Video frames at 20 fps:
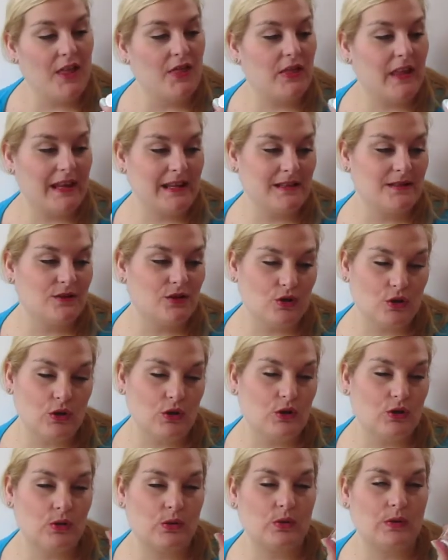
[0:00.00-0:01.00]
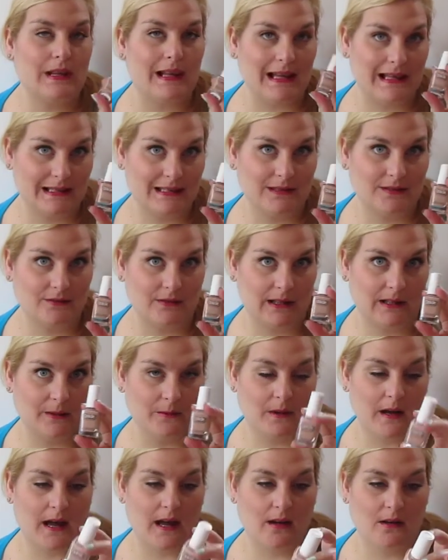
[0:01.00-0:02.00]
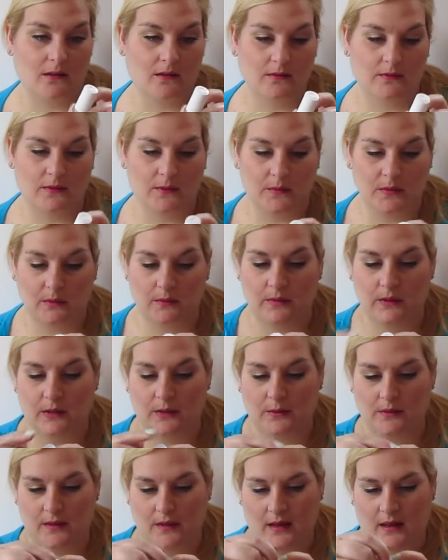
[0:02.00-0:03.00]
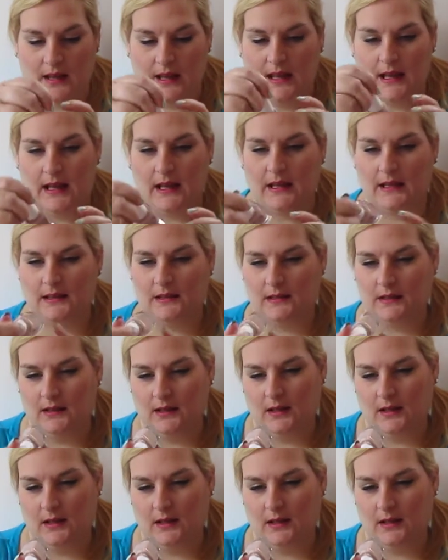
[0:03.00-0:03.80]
They do last really well from the blue one that I had.